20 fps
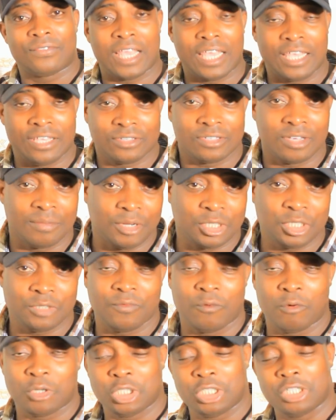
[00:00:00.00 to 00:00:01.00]
Thank you so
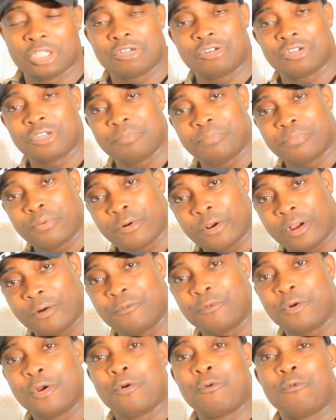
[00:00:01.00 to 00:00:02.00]
much for watching the cooking
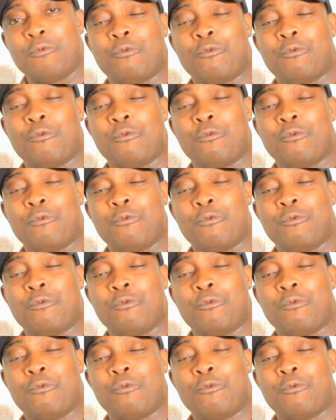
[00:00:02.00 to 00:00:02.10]
program.